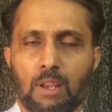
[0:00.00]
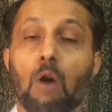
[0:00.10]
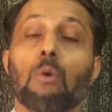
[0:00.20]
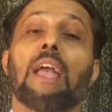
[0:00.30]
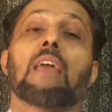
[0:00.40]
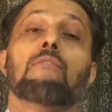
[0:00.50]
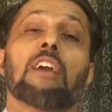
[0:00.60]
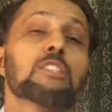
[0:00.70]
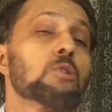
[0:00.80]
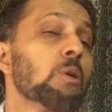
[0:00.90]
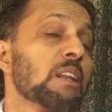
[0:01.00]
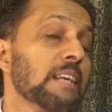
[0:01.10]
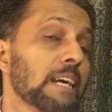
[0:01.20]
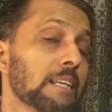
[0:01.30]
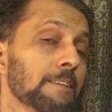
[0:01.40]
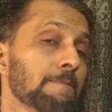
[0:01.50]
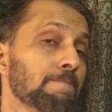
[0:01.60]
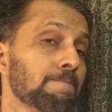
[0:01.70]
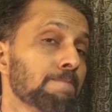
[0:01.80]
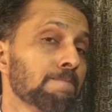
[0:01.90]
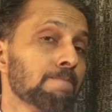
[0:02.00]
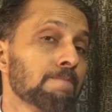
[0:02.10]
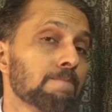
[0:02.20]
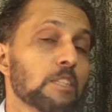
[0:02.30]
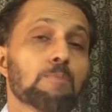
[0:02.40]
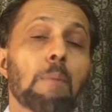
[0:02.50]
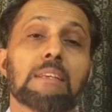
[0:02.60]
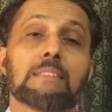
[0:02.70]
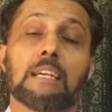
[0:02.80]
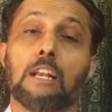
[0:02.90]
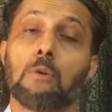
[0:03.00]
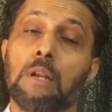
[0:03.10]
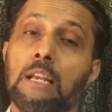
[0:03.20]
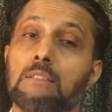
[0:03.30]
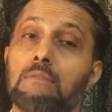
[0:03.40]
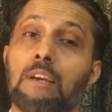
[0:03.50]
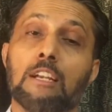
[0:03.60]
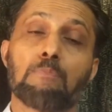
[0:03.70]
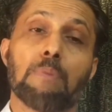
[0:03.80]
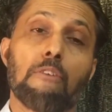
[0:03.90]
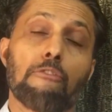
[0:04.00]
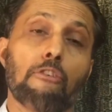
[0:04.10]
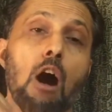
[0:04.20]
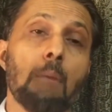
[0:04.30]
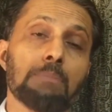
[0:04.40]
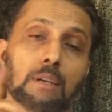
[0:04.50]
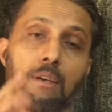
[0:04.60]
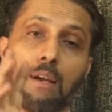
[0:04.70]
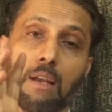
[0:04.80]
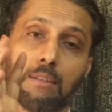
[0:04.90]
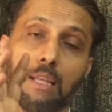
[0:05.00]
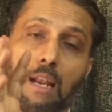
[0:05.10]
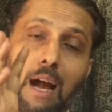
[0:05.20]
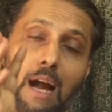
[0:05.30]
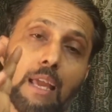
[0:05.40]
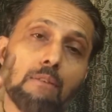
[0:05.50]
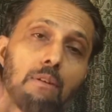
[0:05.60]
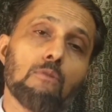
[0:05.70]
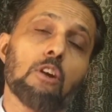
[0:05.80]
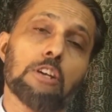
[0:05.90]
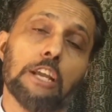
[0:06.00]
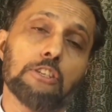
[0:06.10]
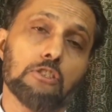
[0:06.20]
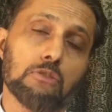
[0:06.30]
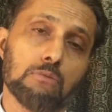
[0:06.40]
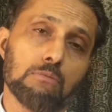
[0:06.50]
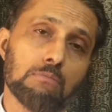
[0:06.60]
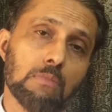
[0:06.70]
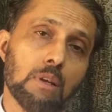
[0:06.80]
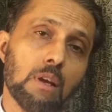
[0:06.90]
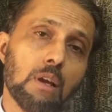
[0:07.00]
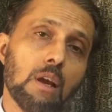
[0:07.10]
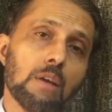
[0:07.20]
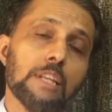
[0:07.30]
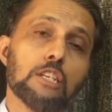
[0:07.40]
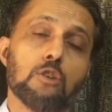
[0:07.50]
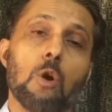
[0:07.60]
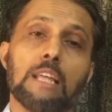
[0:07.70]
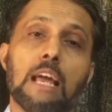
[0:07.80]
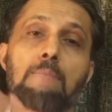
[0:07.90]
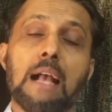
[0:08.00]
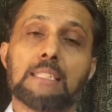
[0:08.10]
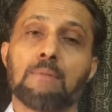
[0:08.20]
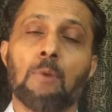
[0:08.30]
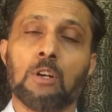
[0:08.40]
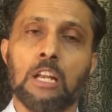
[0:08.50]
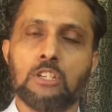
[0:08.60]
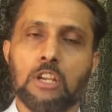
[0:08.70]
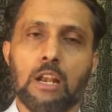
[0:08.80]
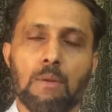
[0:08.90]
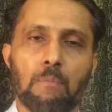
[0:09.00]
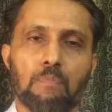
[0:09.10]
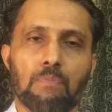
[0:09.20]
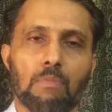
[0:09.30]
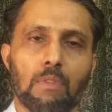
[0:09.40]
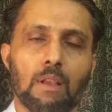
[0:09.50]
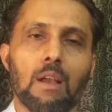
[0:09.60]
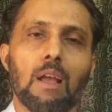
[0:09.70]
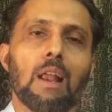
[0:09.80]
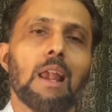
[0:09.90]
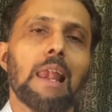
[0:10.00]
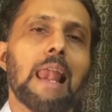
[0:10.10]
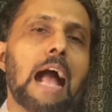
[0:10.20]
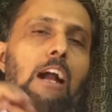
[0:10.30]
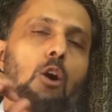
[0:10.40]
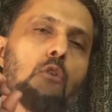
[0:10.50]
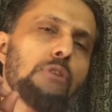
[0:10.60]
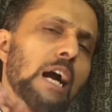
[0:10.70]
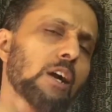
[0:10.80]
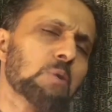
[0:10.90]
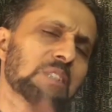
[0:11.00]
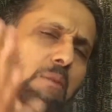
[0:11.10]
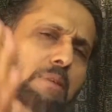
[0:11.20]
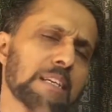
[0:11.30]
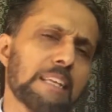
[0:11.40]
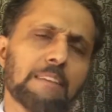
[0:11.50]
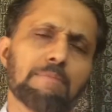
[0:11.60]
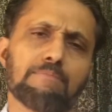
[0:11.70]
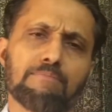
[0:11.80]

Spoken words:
How can we assure that these public sector units were performed their high voltage? They showed their maximum potential. Lack of accountability.